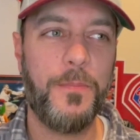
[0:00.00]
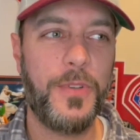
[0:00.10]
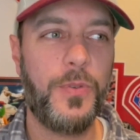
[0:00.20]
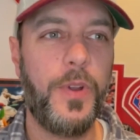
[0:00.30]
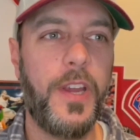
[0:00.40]

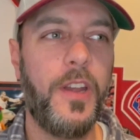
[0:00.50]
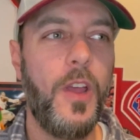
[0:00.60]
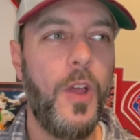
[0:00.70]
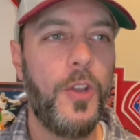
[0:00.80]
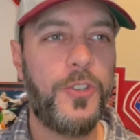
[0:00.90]
Between,
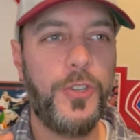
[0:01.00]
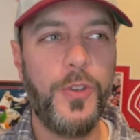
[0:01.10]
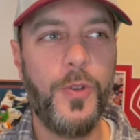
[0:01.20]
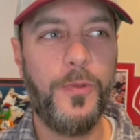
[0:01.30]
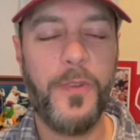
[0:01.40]
do
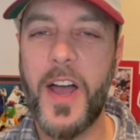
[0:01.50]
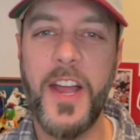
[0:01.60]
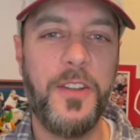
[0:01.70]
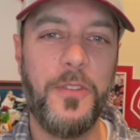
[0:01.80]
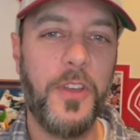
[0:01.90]
you
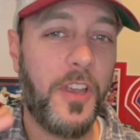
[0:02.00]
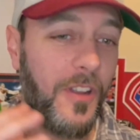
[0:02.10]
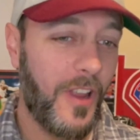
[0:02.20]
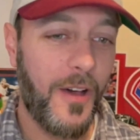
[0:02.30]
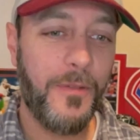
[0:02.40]
find the
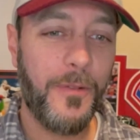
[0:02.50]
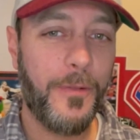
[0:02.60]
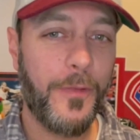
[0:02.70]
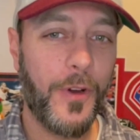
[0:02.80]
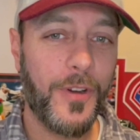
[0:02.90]
glove
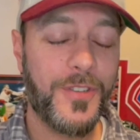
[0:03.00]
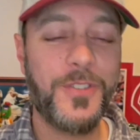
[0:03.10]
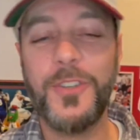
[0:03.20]
first?